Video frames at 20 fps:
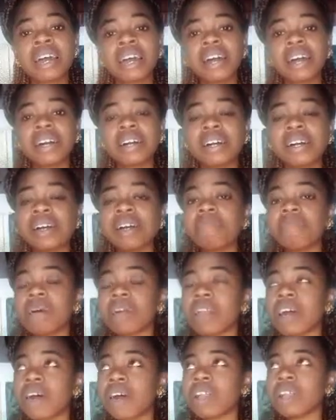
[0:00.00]

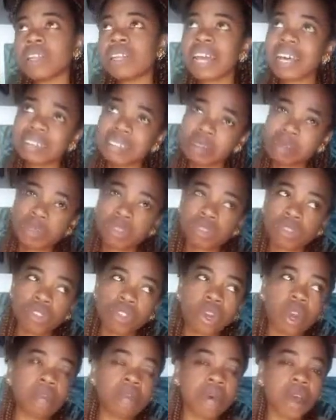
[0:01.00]
On our last episode, we
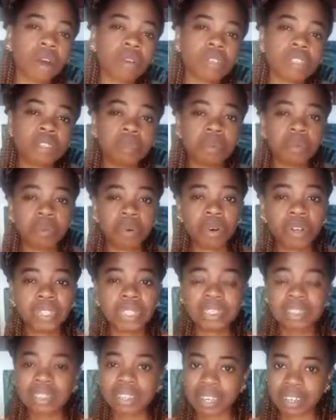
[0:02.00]
talked about the
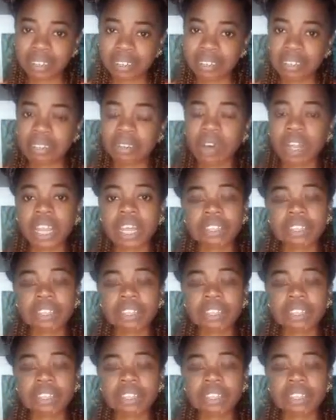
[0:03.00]
burning test.